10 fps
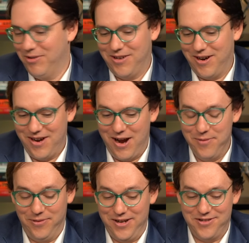
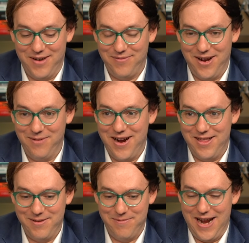hopefully try and find a way
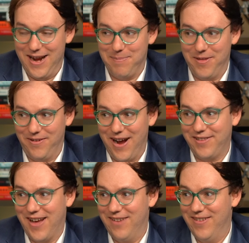that we end up on the right
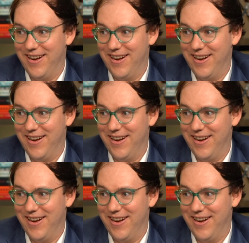side of it.